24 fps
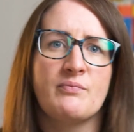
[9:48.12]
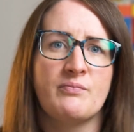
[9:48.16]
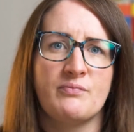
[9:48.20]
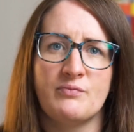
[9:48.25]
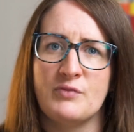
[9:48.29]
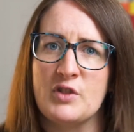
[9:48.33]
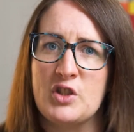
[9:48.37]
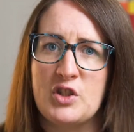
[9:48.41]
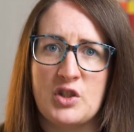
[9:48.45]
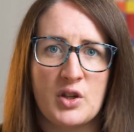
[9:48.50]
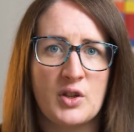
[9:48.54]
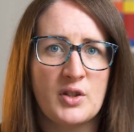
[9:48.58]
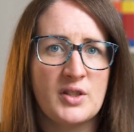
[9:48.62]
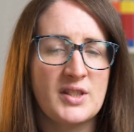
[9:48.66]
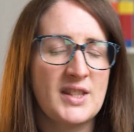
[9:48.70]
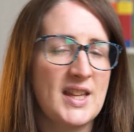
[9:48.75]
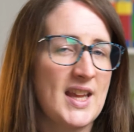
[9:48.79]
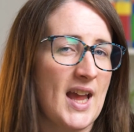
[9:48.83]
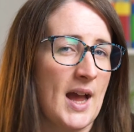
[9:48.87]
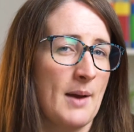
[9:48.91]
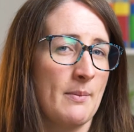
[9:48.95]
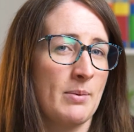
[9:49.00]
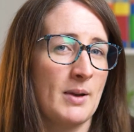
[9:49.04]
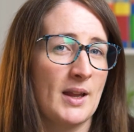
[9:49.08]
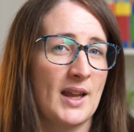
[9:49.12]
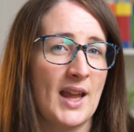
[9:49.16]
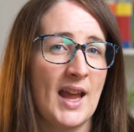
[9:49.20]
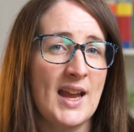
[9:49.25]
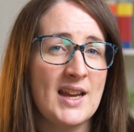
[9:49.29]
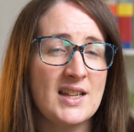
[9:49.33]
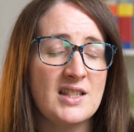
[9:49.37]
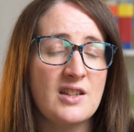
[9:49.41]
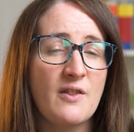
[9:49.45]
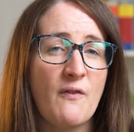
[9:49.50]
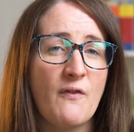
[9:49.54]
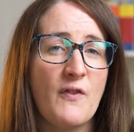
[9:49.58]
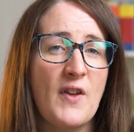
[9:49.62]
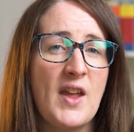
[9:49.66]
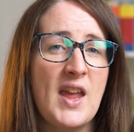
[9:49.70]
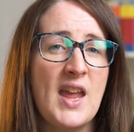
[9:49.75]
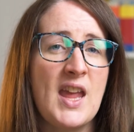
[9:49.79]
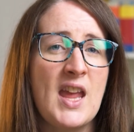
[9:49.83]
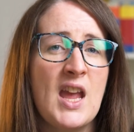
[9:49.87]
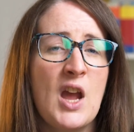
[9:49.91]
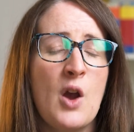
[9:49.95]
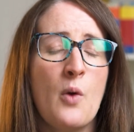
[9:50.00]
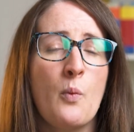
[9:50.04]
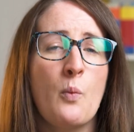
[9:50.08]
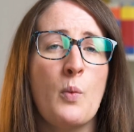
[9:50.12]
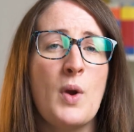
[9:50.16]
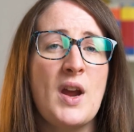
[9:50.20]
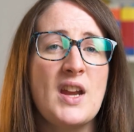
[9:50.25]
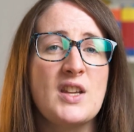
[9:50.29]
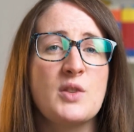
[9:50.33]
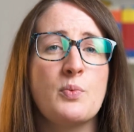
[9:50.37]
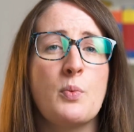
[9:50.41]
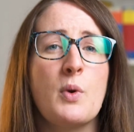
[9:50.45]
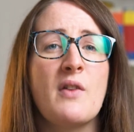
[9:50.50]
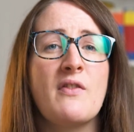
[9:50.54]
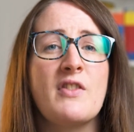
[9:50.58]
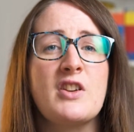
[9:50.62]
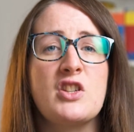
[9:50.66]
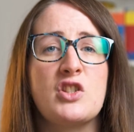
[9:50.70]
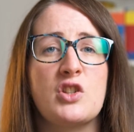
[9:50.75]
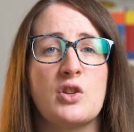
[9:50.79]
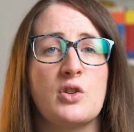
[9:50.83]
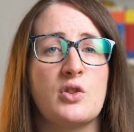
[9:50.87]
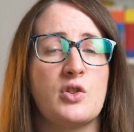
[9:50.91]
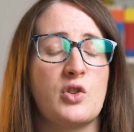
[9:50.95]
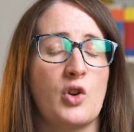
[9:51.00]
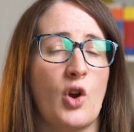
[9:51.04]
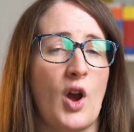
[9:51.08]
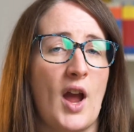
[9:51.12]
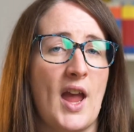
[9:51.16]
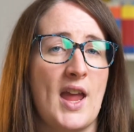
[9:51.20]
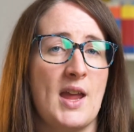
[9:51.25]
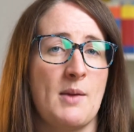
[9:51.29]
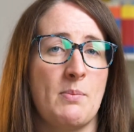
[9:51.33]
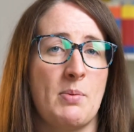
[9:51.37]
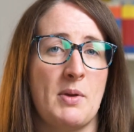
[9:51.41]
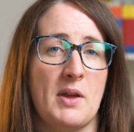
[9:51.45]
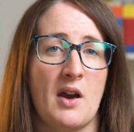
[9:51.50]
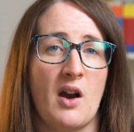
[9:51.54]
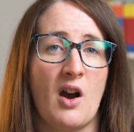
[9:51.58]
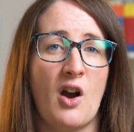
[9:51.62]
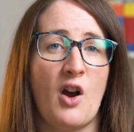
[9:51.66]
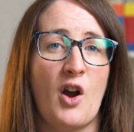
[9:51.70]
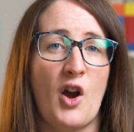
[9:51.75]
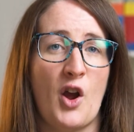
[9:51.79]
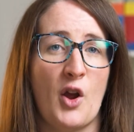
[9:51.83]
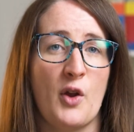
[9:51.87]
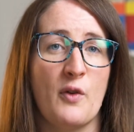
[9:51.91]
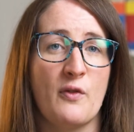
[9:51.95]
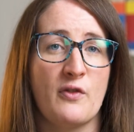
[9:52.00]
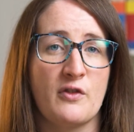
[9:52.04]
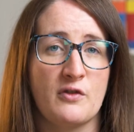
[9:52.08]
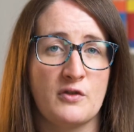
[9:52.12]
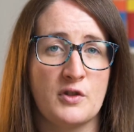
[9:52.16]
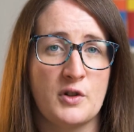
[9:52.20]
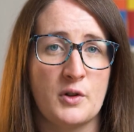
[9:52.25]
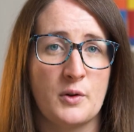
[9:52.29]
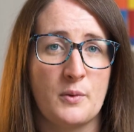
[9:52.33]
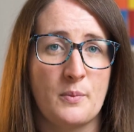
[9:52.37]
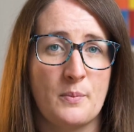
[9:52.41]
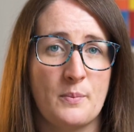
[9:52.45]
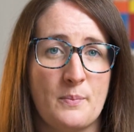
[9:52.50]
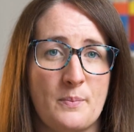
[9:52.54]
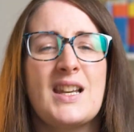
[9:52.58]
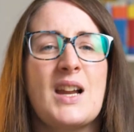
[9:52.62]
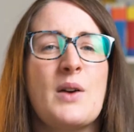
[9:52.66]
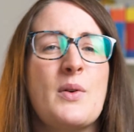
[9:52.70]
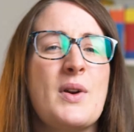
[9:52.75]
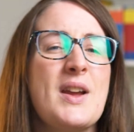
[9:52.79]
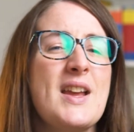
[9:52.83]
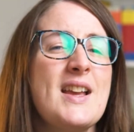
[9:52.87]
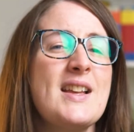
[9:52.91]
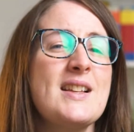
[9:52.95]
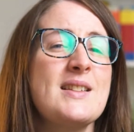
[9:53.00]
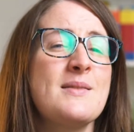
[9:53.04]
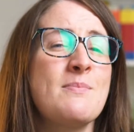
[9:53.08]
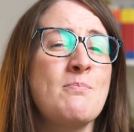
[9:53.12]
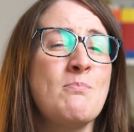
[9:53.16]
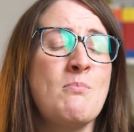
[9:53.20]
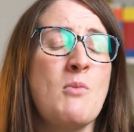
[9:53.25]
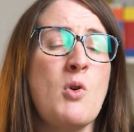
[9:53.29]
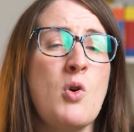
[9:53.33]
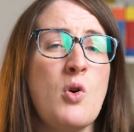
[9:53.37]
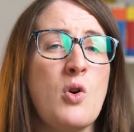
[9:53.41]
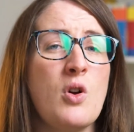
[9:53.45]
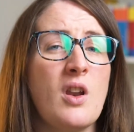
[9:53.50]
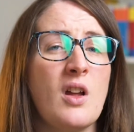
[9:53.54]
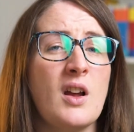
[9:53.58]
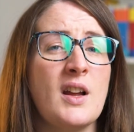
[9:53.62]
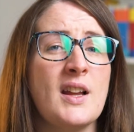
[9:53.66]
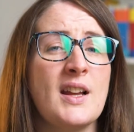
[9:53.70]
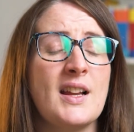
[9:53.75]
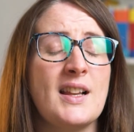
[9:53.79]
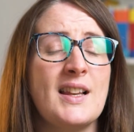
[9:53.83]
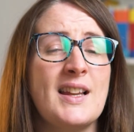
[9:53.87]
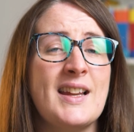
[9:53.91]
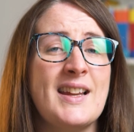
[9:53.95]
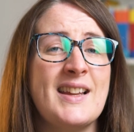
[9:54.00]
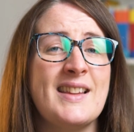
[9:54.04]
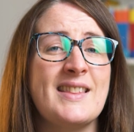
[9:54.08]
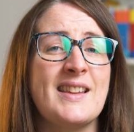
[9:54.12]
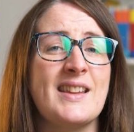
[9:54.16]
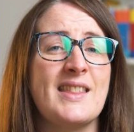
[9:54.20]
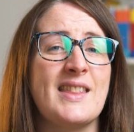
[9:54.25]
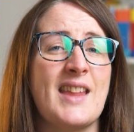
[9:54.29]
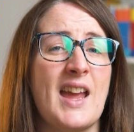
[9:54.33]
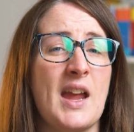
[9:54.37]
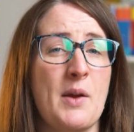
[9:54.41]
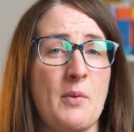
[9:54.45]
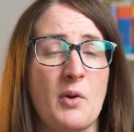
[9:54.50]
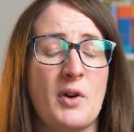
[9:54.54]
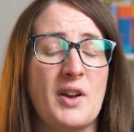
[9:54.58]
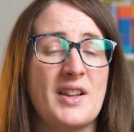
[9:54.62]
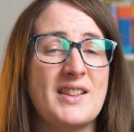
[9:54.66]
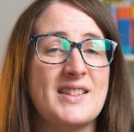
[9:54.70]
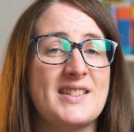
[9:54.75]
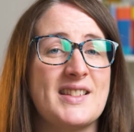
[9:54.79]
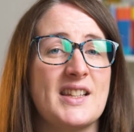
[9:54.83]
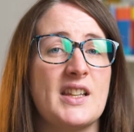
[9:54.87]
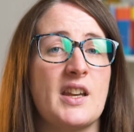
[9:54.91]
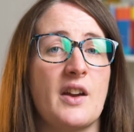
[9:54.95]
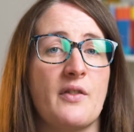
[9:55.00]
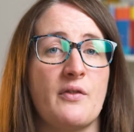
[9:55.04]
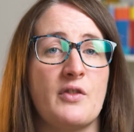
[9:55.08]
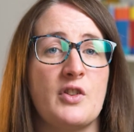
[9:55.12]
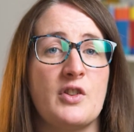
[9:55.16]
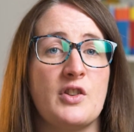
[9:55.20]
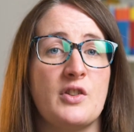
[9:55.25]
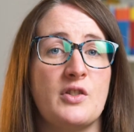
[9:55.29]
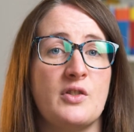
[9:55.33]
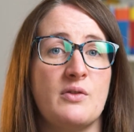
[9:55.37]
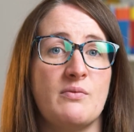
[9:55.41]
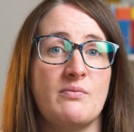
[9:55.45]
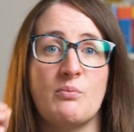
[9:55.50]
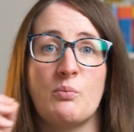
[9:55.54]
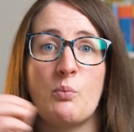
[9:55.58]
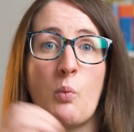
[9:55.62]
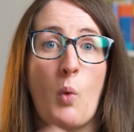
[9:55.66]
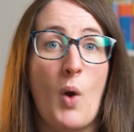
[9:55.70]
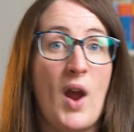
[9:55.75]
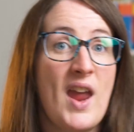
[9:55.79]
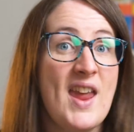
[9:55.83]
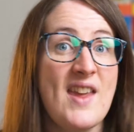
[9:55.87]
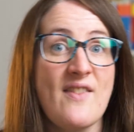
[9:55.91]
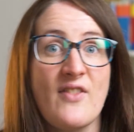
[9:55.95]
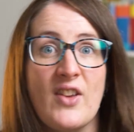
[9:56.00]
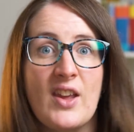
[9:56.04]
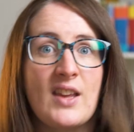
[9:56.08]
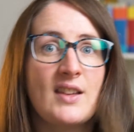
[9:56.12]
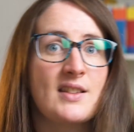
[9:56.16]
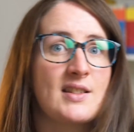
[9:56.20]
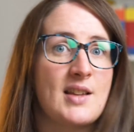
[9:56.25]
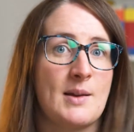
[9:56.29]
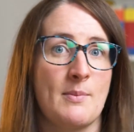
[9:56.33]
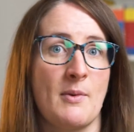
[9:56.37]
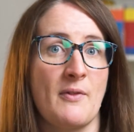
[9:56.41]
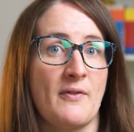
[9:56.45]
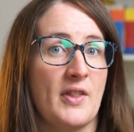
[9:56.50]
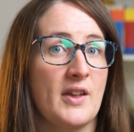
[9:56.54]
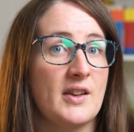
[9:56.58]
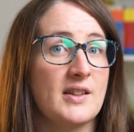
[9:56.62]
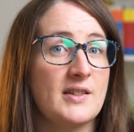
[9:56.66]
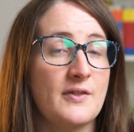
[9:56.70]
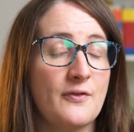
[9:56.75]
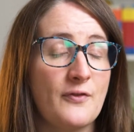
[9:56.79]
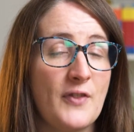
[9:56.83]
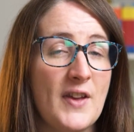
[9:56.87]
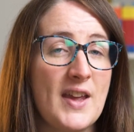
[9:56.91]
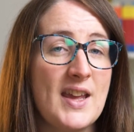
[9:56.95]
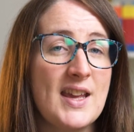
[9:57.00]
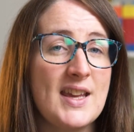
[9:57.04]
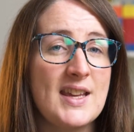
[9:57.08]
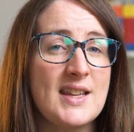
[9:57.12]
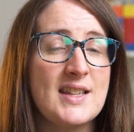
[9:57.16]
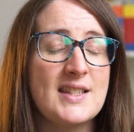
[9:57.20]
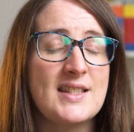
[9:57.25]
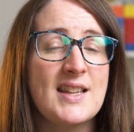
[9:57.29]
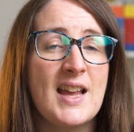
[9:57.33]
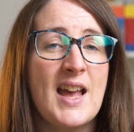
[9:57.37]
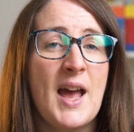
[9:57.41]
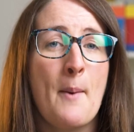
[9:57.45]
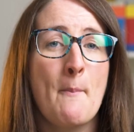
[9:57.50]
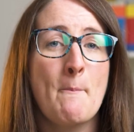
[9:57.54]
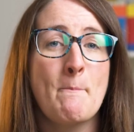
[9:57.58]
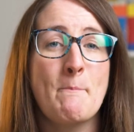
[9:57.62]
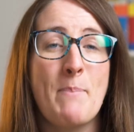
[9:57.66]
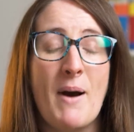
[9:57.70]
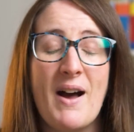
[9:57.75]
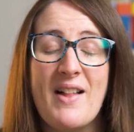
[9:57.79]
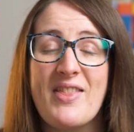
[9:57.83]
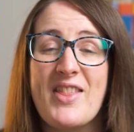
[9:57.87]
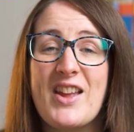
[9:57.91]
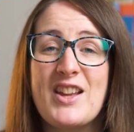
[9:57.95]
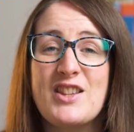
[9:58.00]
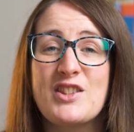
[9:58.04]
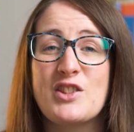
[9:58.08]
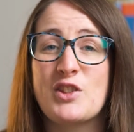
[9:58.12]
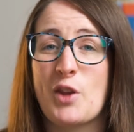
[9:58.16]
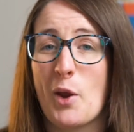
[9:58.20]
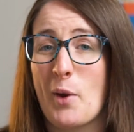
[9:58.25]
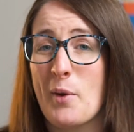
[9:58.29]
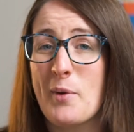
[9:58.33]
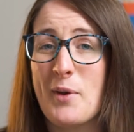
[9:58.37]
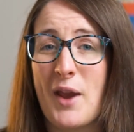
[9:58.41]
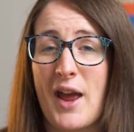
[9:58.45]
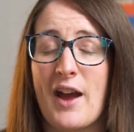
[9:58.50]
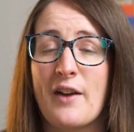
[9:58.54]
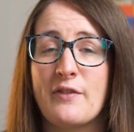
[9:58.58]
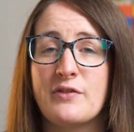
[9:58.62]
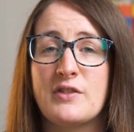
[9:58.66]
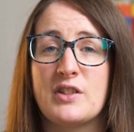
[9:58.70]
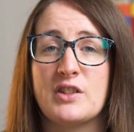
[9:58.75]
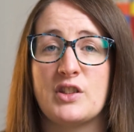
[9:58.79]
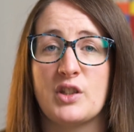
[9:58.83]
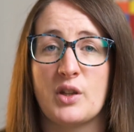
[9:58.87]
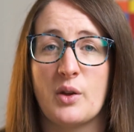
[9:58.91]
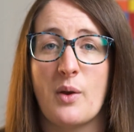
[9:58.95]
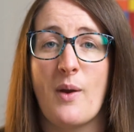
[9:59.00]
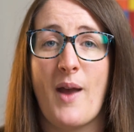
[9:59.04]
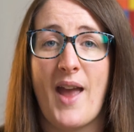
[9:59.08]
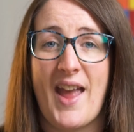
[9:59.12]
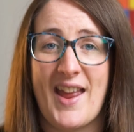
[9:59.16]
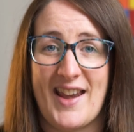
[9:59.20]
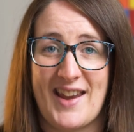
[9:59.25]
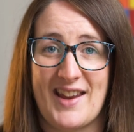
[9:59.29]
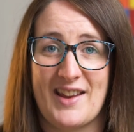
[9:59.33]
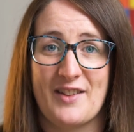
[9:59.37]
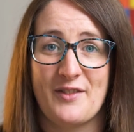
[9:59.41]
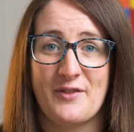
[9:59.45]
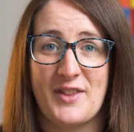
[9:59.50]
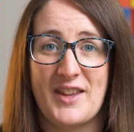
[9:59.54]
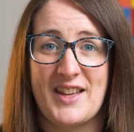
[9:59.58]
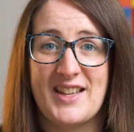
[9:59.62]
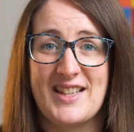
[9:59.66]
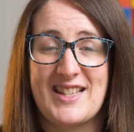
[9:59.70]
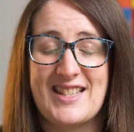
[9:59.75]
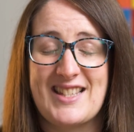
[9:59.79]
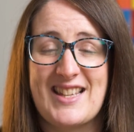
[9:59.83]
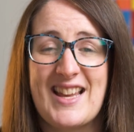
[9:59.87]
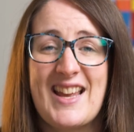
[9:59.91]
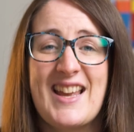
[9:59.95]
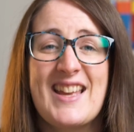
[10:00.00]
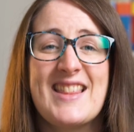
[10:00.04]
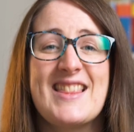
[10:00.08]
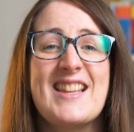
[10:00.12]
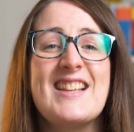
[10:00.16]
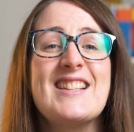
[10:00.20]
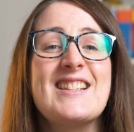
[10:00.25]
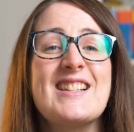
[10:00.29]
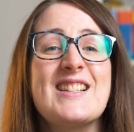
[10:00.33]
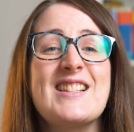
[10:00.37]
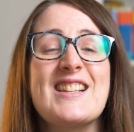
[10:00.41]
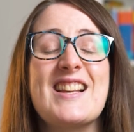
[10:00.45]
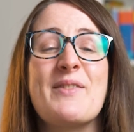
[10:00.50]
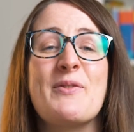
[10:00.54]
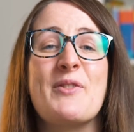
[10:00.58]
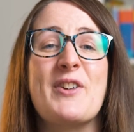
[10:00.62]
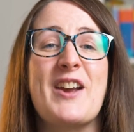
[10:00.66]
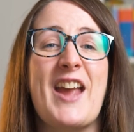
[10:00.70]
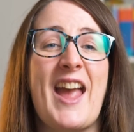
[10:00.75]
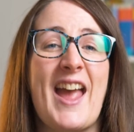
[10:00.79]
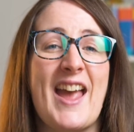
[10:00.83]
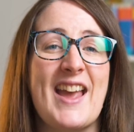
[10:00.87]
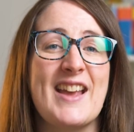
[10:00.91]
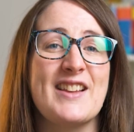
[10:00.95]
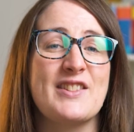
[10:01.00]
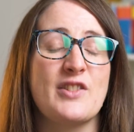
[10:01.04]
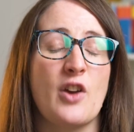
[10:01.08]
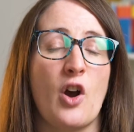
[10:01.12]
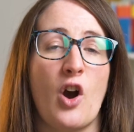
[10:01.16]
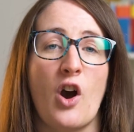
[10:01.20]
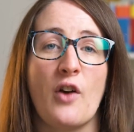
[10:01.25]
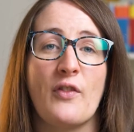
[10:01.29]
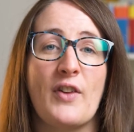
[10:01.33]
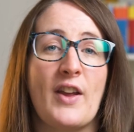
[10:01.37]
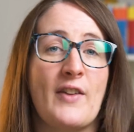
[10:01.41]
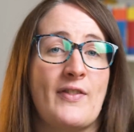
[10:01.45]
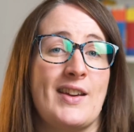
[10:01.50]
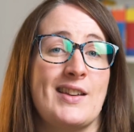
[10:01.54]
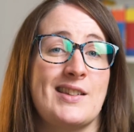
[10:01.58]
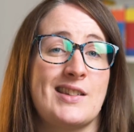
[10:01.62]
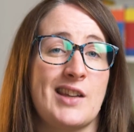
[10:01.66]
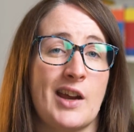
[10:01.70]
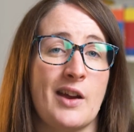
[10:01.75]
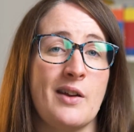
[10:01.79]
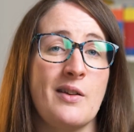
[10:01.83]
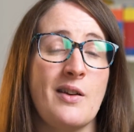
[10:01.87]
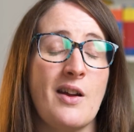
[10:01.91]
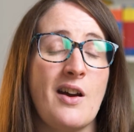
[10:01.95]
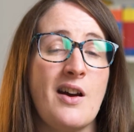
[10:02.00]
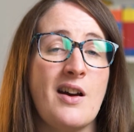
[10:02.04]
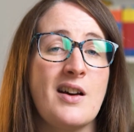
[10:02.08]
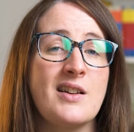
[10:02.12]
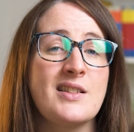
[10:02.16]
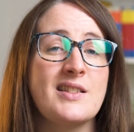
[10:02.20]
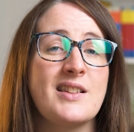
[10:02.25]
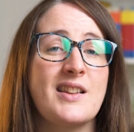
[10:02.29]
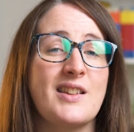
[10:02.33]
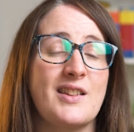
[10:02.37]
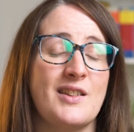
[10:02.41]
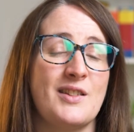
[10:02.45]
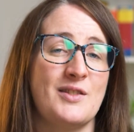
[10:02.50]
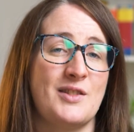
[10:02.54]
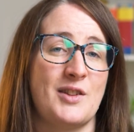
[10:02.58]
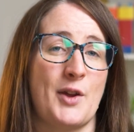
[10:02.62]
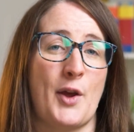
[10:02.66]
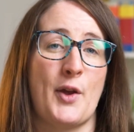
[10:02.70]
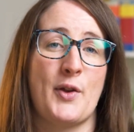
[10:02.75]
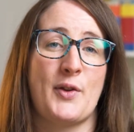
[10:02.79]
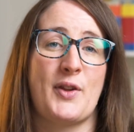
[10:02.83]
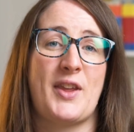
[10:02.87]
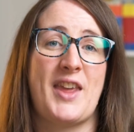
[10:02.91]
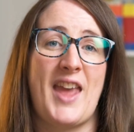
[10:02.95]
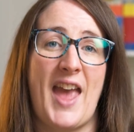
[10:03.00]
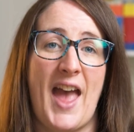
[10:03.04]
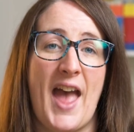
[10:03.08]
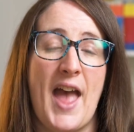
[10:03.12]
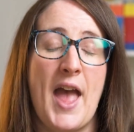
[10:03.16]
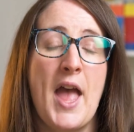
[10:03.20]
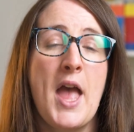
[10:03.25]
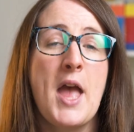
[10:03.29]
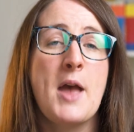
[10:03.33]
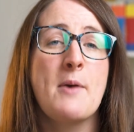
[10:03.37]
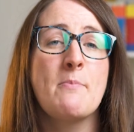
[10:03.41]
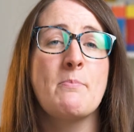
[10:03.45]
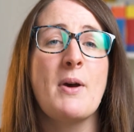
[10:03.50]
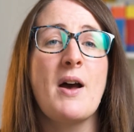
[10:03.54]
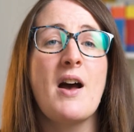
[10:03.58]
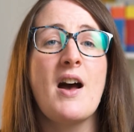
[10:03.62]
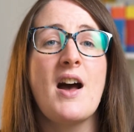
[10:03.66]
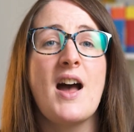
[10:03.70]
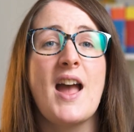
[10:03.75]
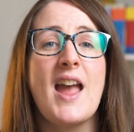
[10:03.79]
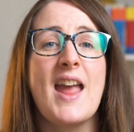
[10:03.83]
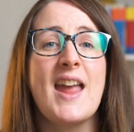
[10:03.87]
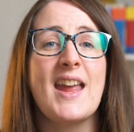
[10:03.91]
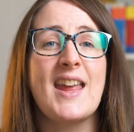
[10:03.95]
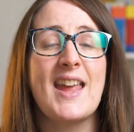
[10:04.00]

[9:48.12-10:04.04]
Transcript: reduce the application fee, which will reduce your APR overall. Now, it is more likely that they will consider waiving some of those fees, but they don't have to do any of this. This is a case of if you don't ask, you don't get. But it